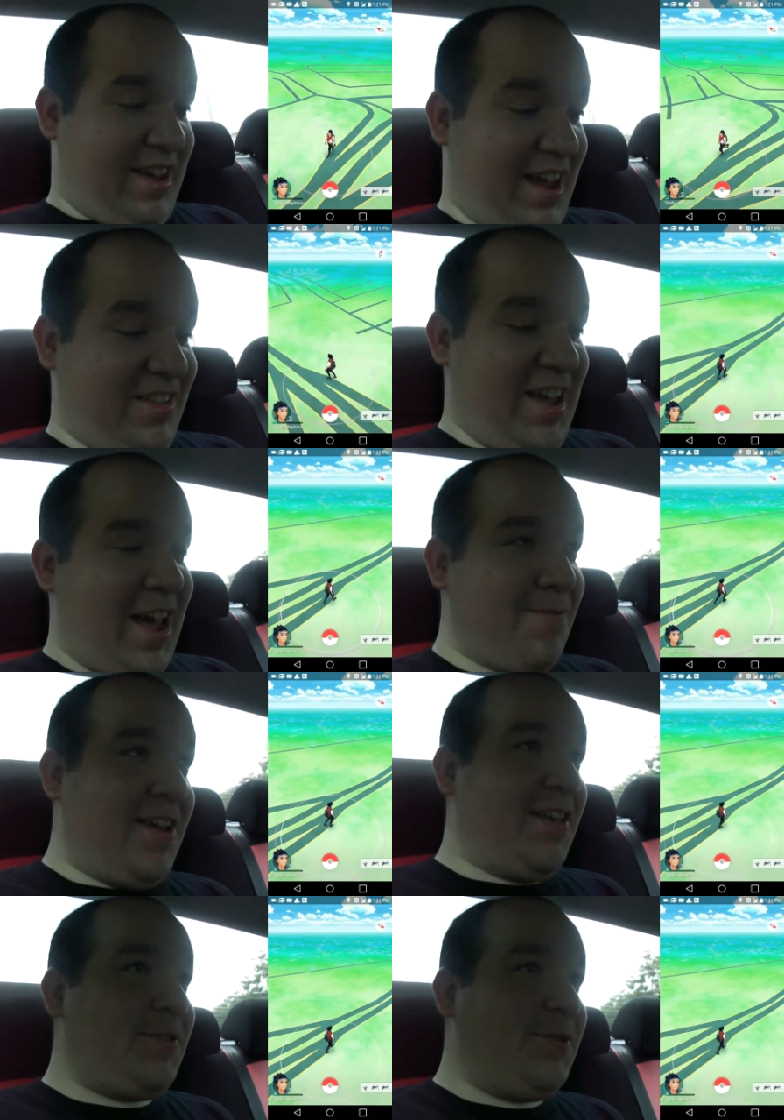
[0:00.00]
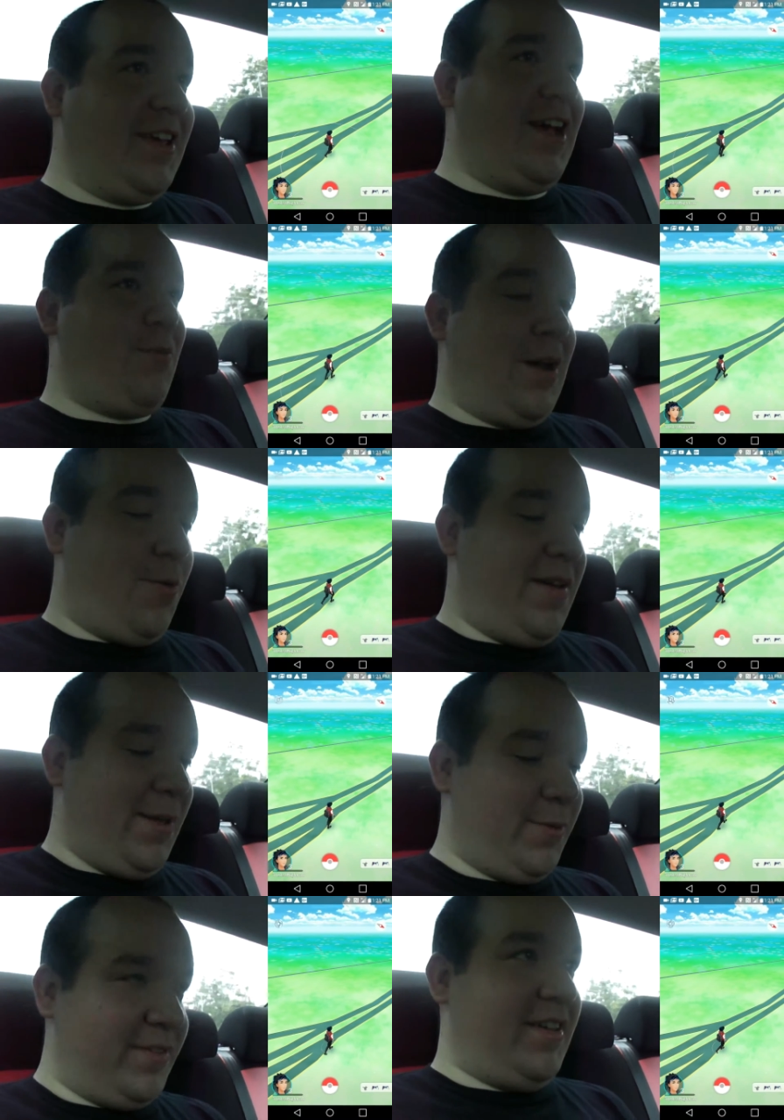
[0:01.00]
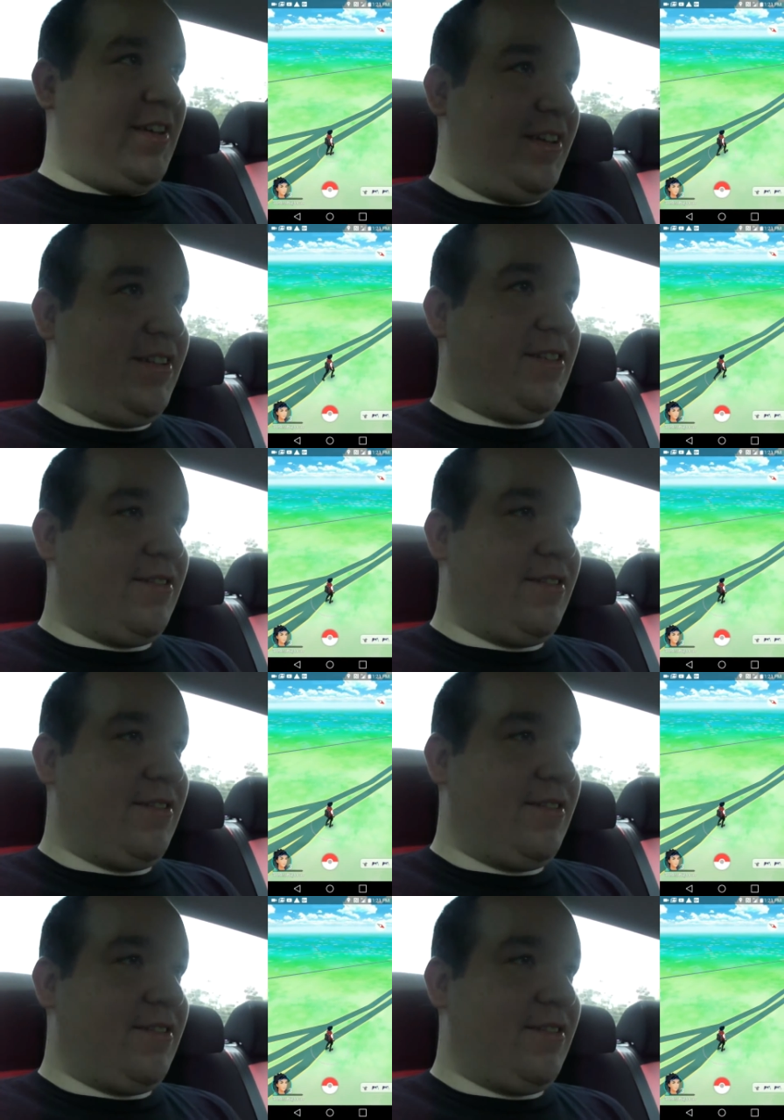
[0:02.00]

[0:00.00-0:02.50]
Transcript: Yes, I have yesterday. I went outside.